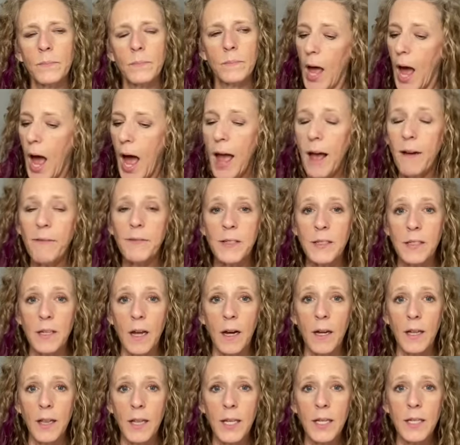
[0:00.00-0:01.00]
I have
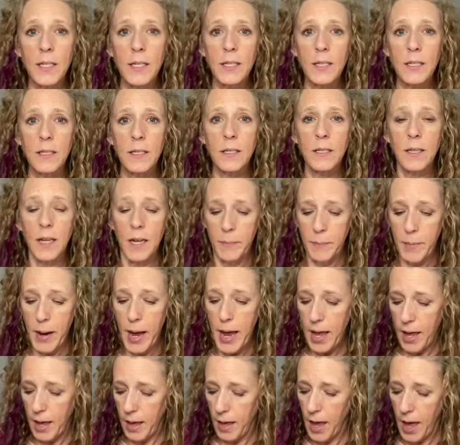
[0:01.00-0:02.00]
sung this in my
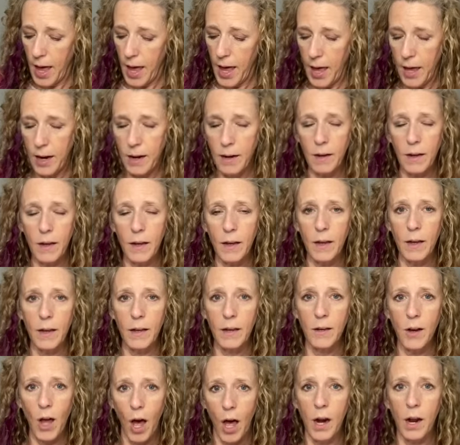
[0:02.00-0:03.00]
head,
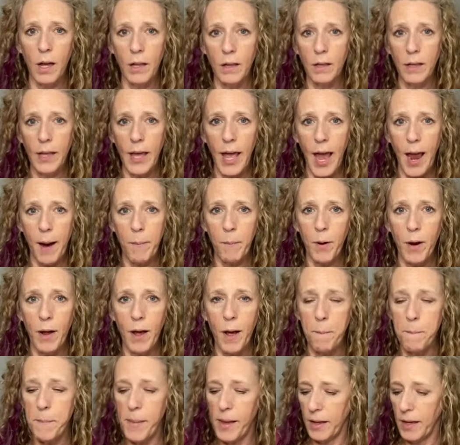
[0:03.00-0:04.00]
not on the camera,
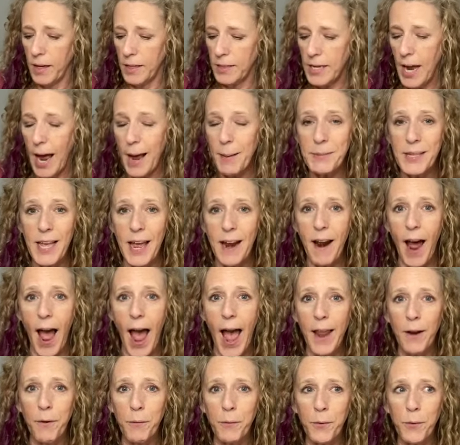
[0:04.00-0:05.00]
a million times, and
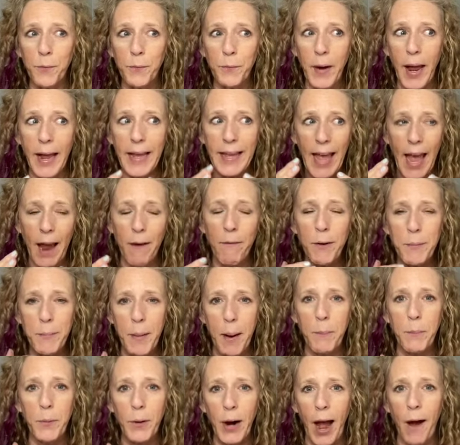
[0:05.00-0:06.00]
I can't
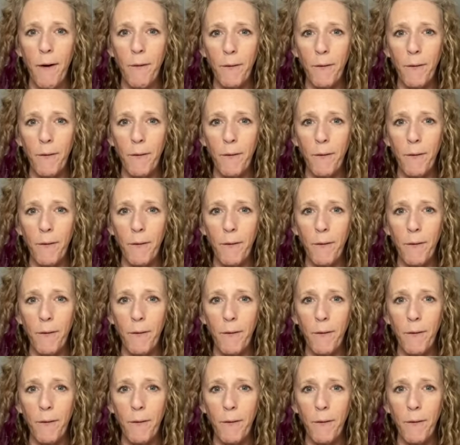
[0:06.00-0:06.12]
remember how